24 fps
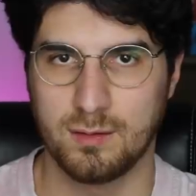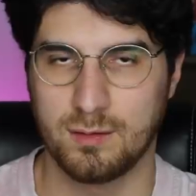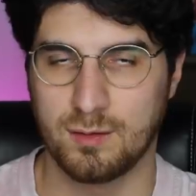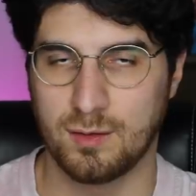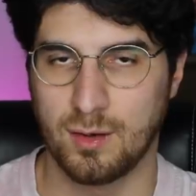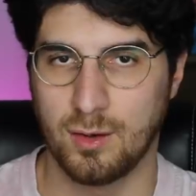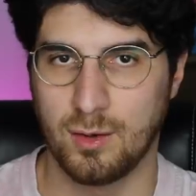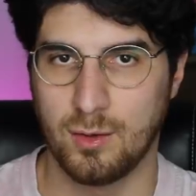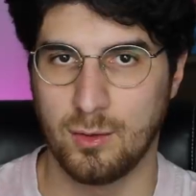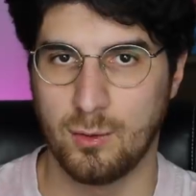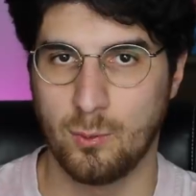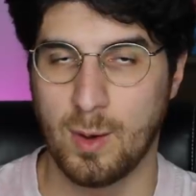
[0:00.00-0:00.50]

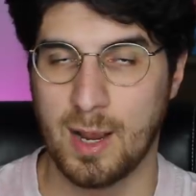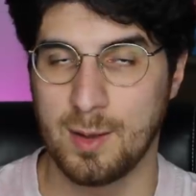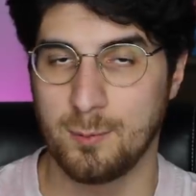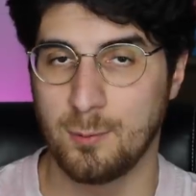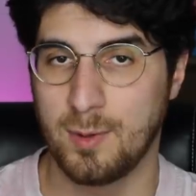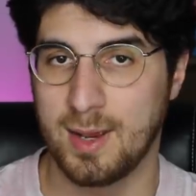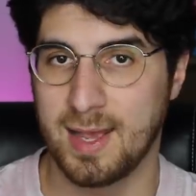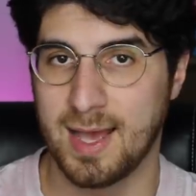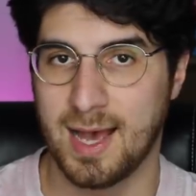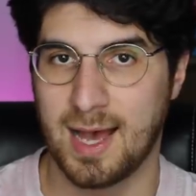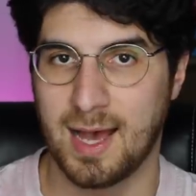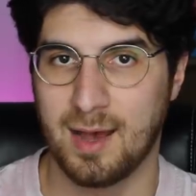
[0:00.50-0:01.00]
So
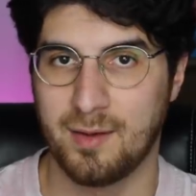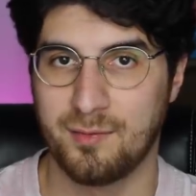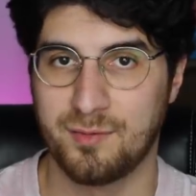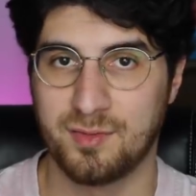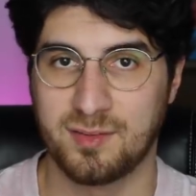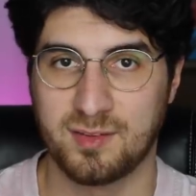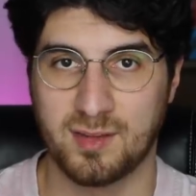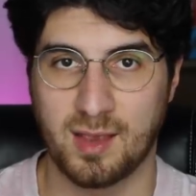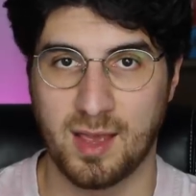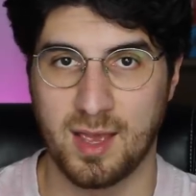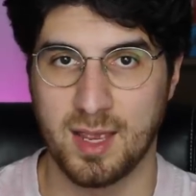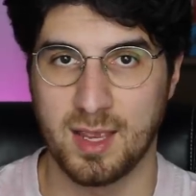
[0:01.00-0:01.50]
when we have,
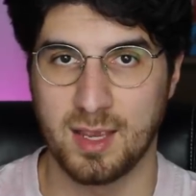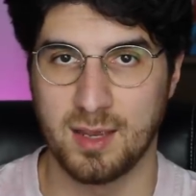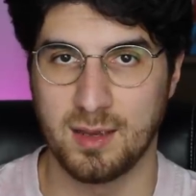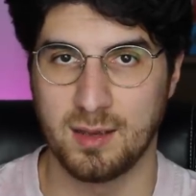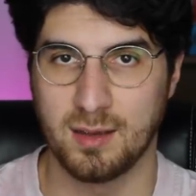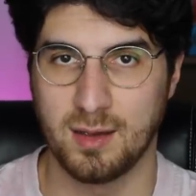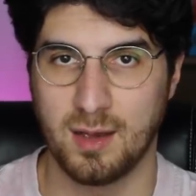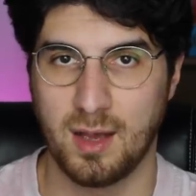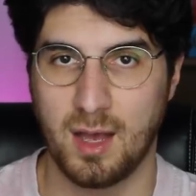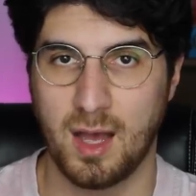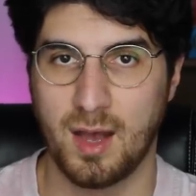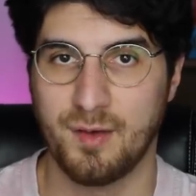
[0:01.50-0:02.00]

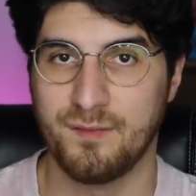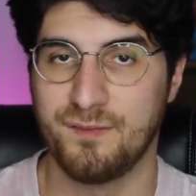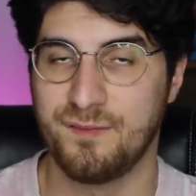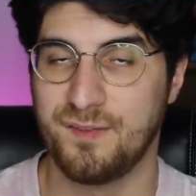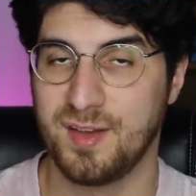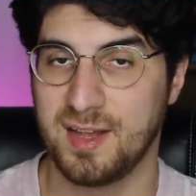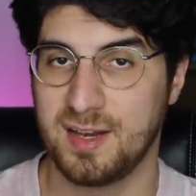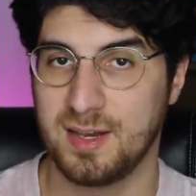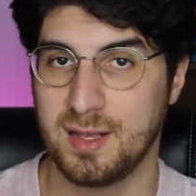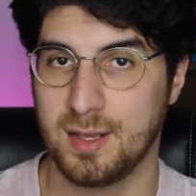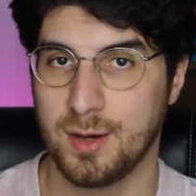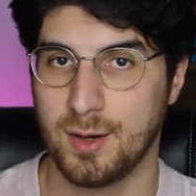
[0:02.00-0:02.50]
say, a
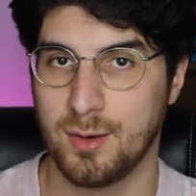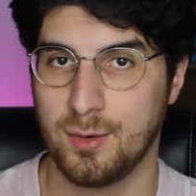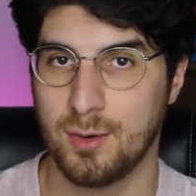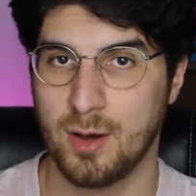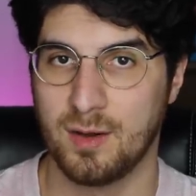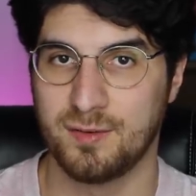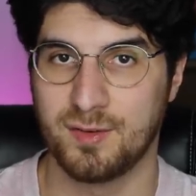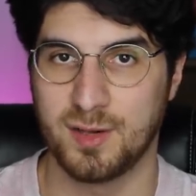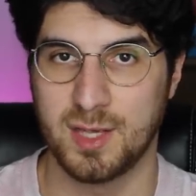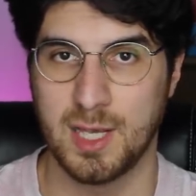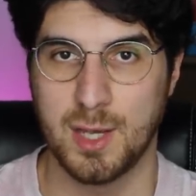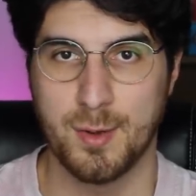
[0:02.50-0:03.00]
video
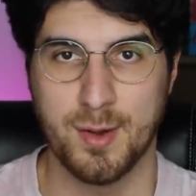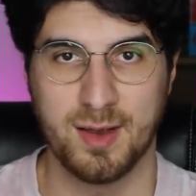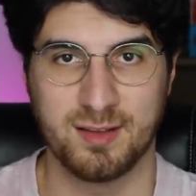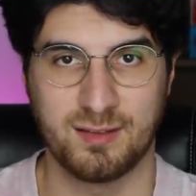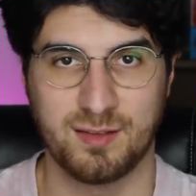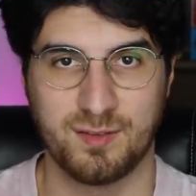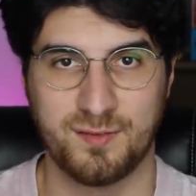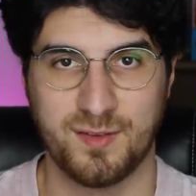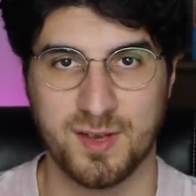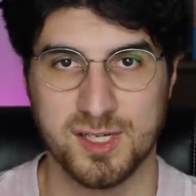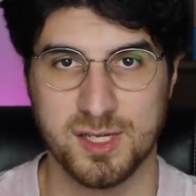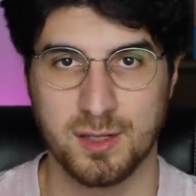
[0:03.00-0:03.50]
of a
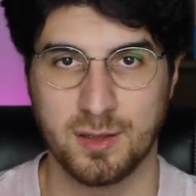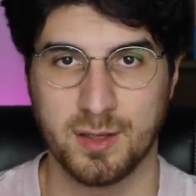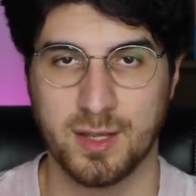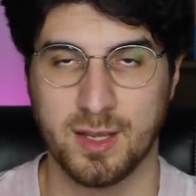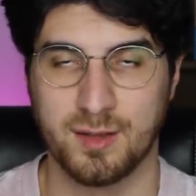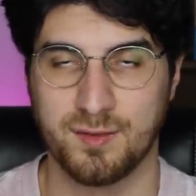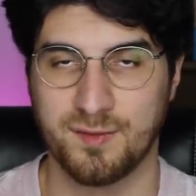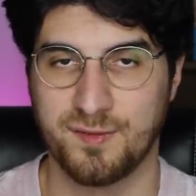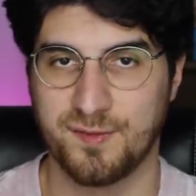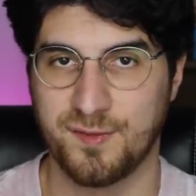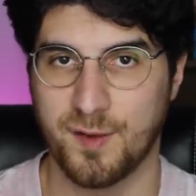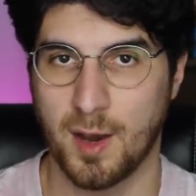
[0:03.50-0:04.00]
US official
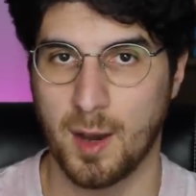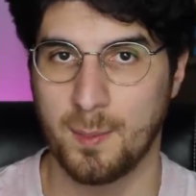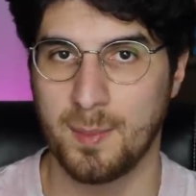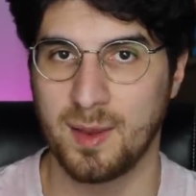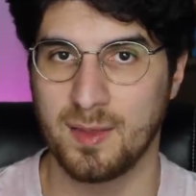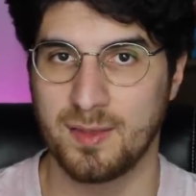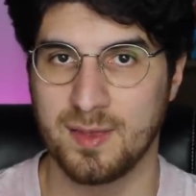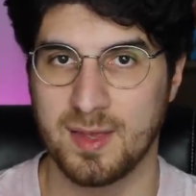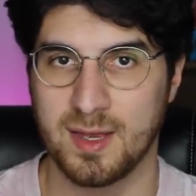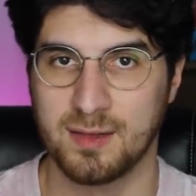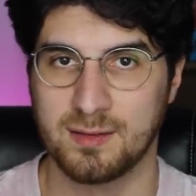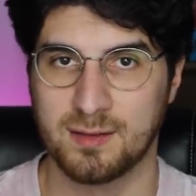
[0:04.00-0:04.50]

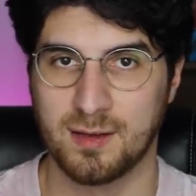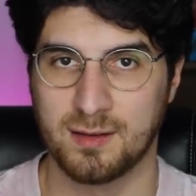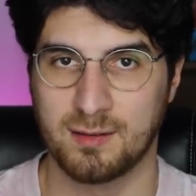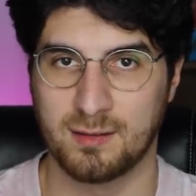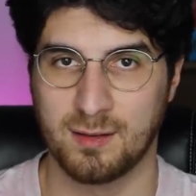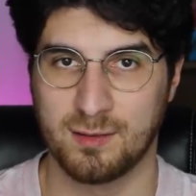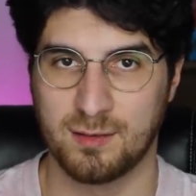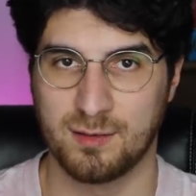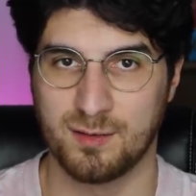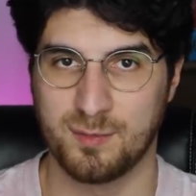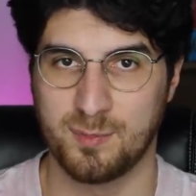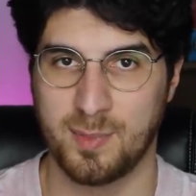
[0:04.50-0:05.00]
confirming the
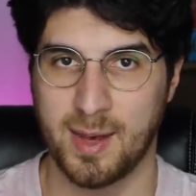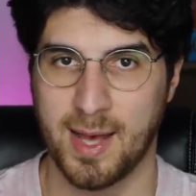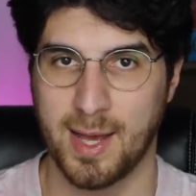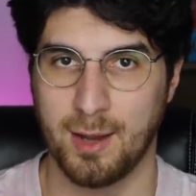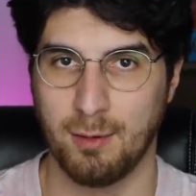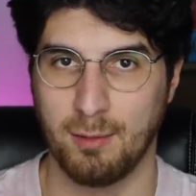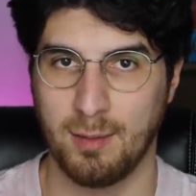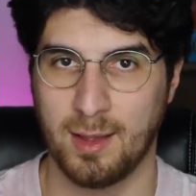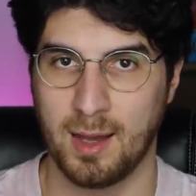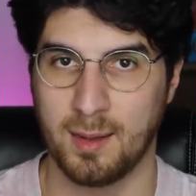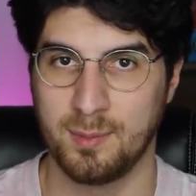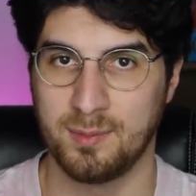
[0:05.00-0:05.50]
existence of
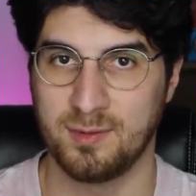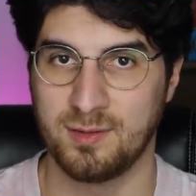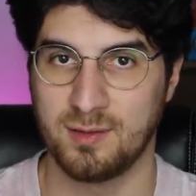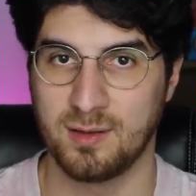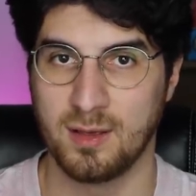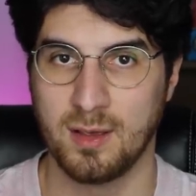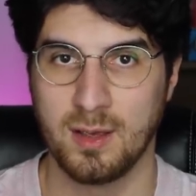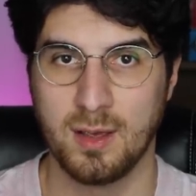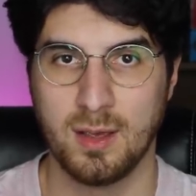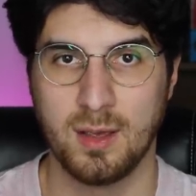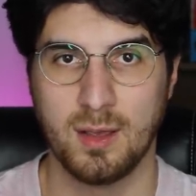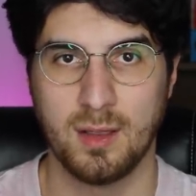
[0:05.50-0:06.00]
biolabs,
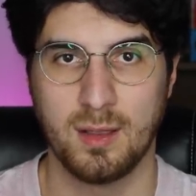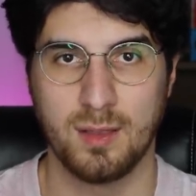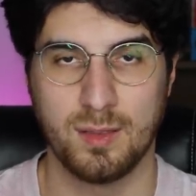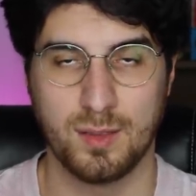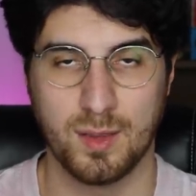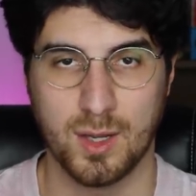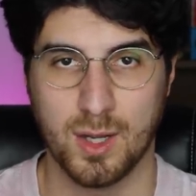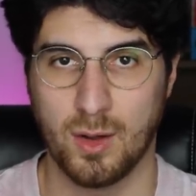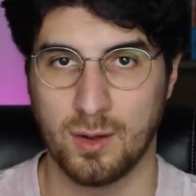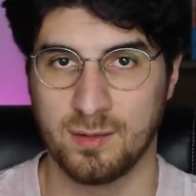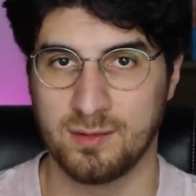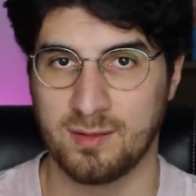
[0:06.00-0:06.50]

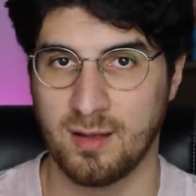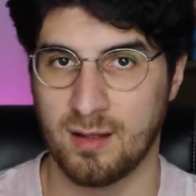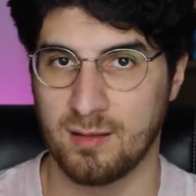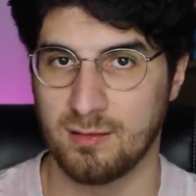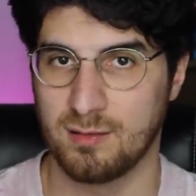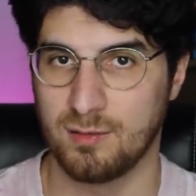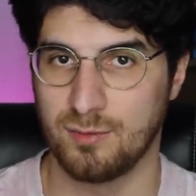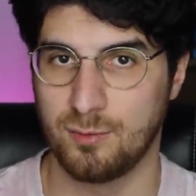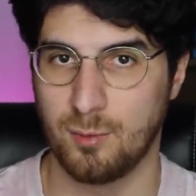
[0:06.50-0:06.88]
the contents